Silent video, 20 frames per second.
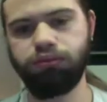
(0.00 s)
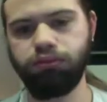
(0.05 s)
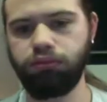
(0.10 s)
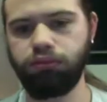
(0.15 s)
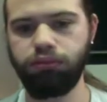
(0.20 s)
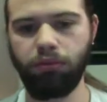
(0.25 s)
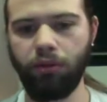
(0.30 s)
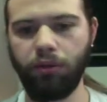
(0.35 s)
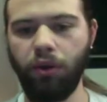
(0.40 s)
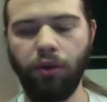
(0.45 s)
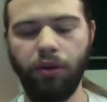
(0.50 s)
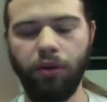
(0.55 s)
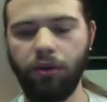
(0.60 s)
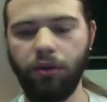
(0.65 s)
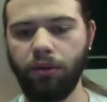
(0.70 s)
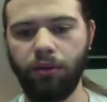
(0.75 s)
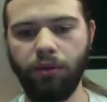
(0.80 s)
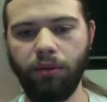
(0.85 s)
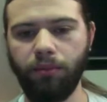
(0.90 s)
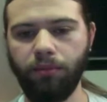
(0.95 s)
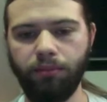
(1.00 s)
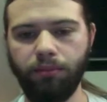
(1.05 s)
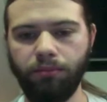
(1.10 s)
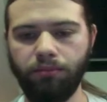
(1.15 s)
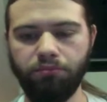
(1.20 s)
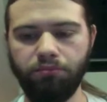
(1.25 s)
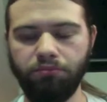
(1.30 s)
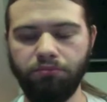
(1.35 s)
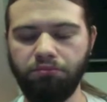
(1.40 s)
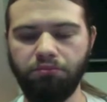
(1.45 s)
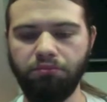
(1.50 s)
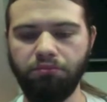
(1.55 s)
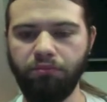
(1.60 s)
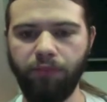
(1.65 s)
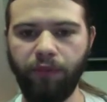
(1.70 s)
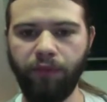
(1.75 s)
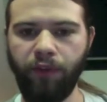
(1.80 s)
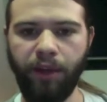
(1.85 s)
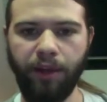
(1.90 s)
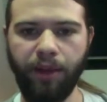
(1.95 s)
not
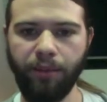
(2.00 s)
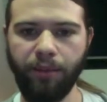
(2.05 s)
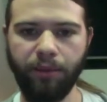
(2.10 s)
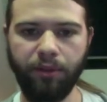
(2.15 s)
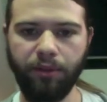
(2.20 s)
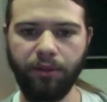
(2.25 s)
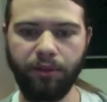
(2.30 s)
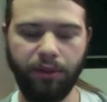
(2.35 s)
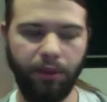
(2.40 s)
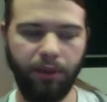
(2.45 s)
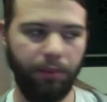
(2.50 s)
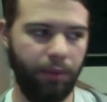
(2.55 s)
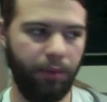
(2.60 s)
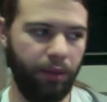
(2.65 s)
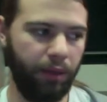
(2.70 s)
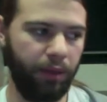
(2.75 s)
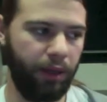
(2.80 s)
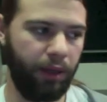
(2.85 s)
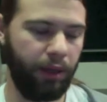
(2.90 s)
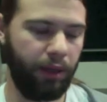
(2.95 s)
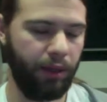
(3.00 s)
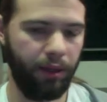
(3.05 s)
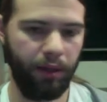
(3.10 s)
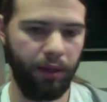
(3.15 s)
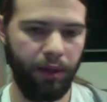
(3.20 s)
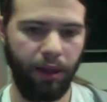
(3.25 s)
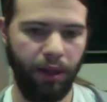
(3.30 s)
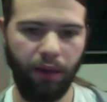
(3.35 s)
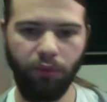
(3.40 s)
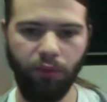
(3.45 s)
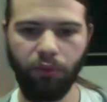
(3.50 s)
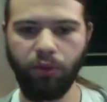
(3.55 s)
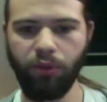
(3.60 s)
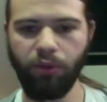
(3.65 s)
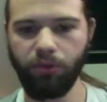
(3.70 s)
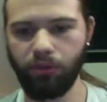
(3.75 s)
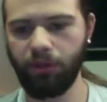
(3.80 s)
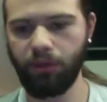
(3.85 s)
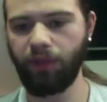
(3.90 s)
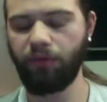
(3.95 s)
vapes similarly. Everyone
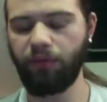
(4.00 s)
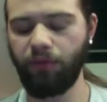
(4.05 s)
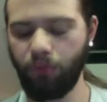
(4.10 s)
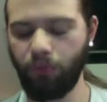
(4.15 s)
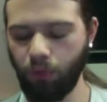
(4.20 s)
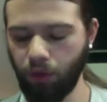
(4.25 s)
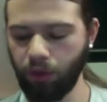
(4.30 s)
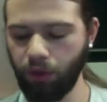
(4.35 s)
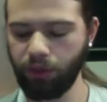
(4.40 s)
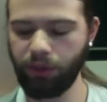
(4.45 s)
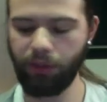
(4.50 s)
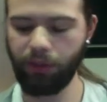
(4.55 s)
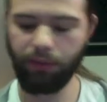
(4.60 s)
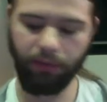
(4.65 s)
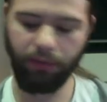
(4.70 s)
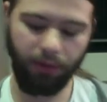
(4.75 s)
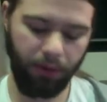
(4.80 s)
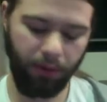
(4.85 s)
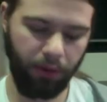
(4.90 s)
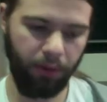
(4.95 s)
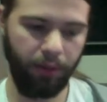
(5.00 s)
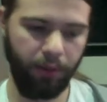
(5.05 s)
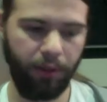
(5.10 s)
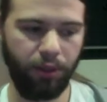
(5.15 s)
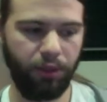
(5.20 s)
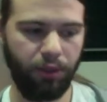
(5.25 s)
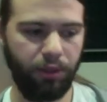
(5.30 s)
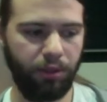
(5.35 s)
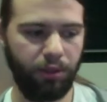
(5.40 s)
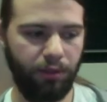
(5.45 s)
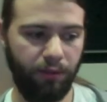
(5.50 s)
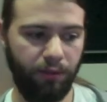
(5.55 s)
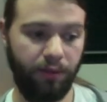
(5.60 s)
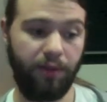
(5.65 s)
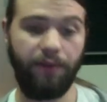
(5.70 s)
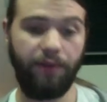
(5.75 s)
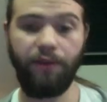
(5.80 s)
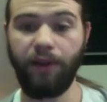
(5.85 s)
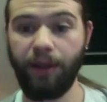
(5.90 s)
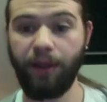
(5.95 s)
uses different wattage, different ohmage, different
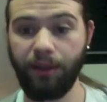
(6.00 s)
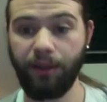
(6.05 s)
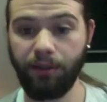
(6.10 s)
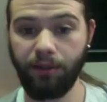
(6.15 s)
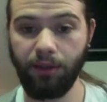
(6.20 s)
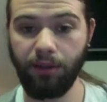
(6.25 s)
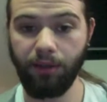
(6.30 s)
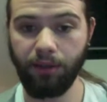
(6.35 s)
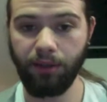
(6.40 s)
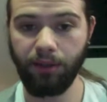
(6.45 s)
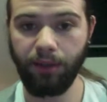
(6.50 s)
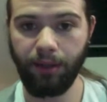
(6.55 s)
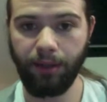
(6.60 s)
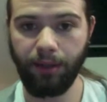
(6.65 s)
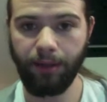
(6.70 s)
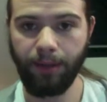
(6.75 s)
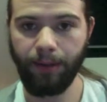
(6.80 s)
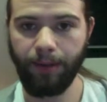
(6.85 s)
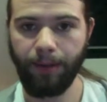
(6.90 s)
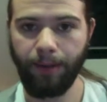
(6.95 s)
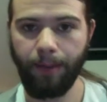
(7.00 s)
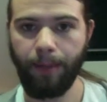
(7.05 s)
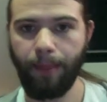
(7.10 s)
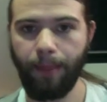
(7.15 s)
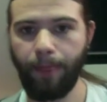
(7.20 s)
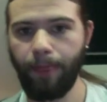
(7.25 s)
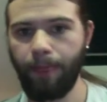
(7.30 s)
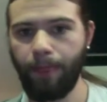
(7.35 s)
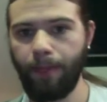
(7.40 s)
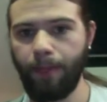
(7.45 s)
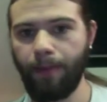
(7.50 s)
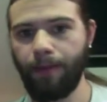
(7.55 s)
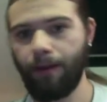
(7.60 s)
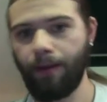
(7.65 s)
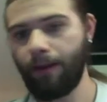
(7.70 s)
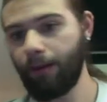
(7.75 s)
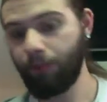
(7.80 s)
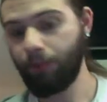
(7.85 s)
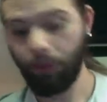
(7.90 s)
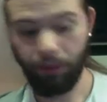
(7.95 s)
devices.
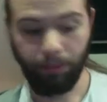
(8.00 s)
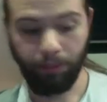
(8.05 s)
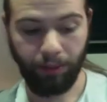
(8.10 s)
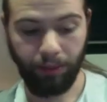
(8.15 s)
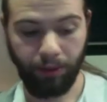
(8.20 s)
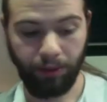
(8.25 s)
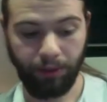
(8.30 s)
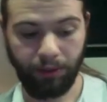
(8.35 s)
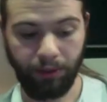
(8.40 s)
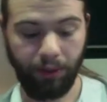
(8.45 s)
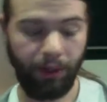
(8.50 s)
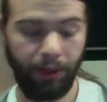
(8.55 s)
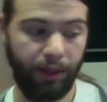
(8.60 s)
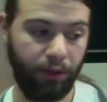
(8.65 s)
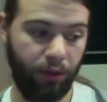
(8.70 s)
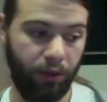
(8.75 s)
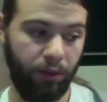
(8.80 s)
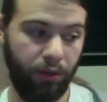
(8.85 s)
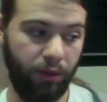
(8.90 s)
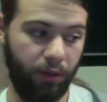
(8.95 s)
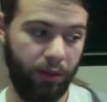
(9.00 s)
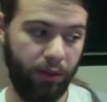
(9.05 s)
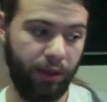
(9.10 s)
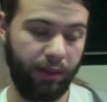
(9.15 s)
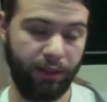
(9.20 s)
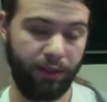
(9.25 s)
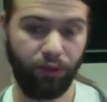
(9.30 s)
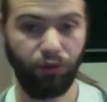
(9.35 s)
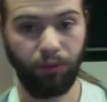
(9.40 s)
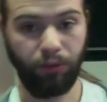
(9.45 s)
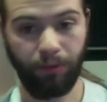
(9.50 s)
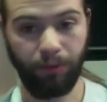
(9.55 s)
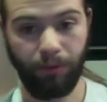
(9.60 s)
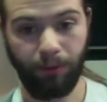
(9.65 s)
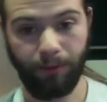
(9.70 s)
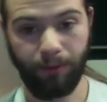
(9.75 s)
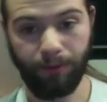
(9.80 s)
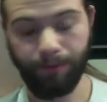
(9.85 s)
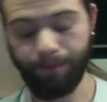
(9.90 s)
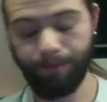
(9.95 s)
I'm the only person that I know that likes
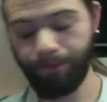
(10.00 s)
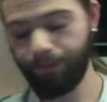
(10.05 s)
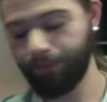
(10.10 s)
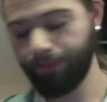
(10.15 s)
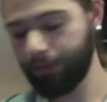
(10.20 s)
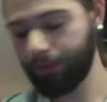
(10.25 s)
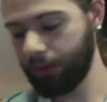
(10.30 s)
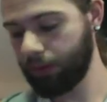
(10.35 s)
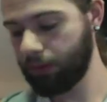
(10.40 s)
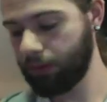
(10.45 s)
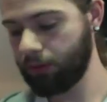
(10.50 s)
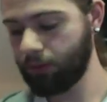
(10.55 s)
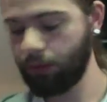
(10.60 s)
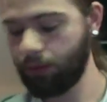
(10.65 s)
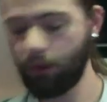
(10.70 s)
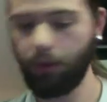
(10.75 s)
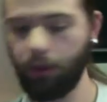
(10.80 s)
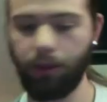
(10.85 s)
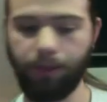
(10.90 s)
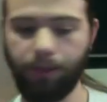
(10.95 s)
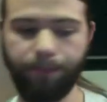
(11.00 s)
drippers. So,